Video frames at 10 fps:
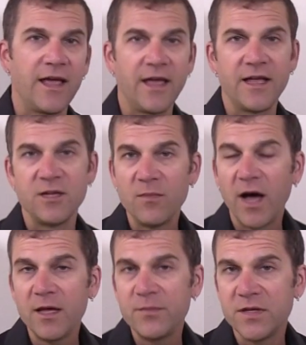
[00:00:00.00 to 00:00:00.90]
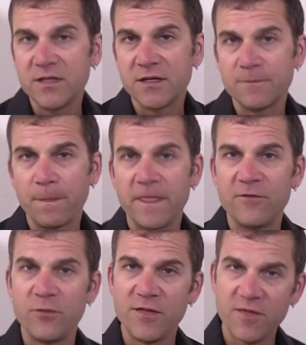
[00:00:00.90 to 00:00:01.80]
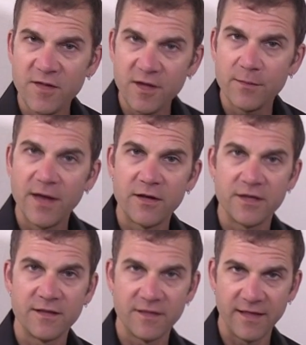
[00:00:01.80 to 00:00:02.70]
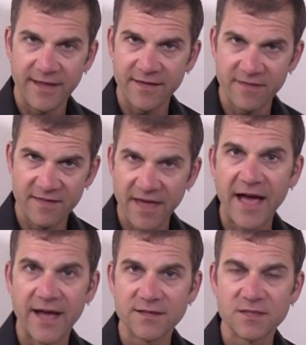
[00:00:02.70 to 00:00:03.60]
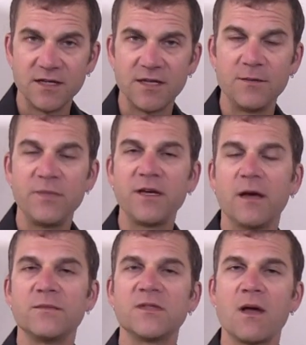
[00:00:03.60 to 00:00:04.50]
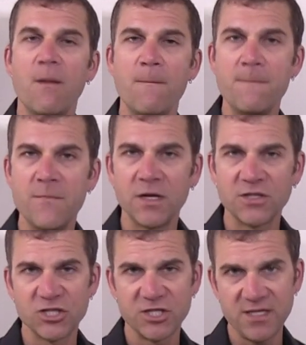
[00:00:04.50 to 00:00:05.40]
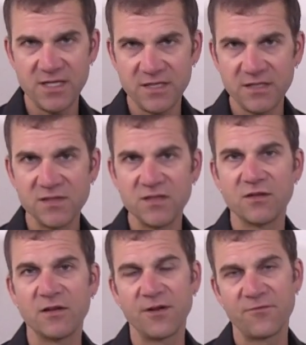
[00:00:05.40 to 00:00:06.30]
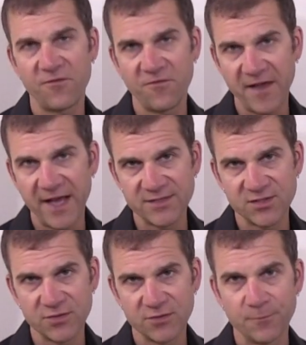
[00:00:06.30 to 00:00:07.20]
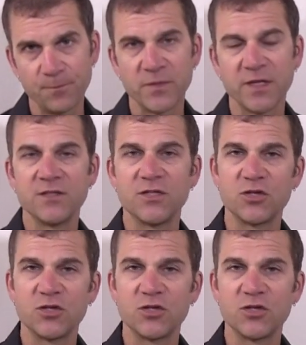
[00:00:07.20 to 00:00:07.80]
And in my opinion, if we think about it like that, it becomes much easier and faster to to